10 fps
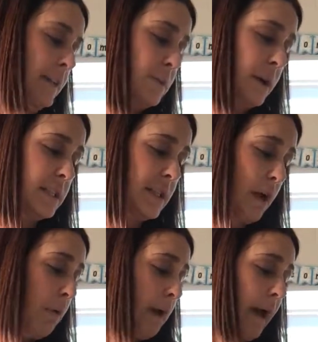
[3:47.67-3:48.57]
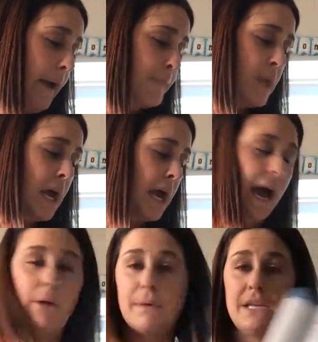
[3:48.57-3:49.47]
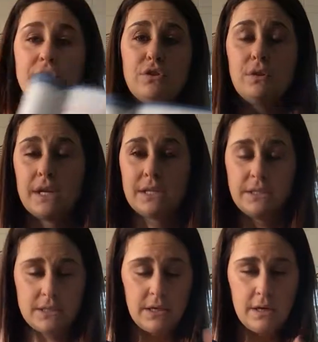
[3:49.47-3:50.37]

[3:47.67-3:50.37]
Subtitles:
So I can say, okay, how many students